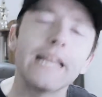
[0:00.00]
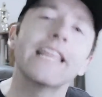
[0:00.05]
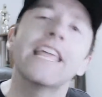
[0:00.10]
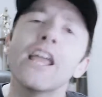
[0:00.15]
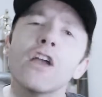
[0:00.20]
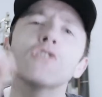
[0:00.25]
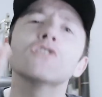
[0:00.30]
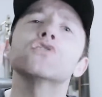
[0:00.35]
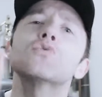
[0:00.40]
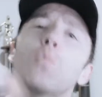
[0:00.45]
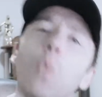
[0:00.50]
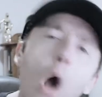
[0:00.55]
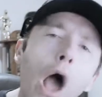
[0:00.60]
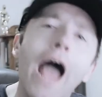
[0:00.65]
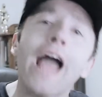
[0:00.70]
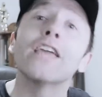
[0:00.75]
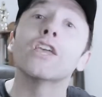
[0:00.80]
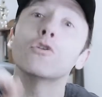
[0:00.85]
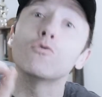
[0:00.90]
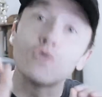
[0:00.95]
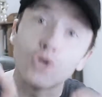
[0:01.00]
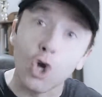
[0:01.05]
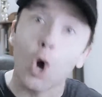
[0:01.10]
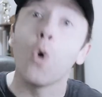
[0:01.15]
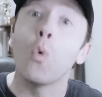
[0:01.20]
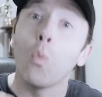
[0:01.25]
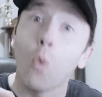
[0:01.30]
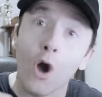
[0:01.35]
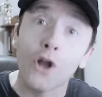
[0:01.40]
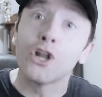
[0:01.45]
And here's why you
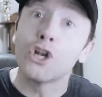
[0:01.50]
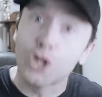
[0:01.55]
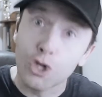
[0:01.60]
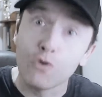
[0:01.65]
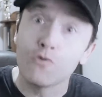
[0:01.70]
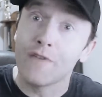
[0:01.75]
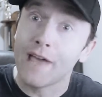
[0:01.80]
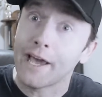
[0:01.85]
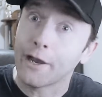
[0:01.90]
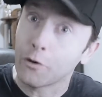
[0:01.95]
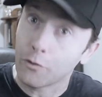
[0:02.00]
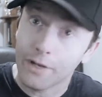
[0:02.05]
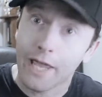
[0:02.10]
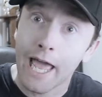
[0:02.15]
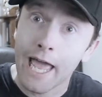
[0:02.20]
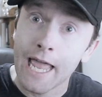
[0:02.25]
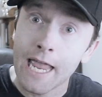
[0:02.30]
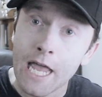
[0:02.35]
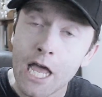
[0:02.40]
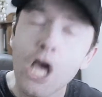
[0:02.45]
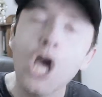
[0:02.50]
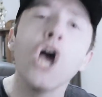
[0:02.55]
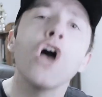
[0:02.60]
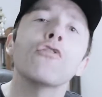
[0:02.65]
don't want to do that, okay?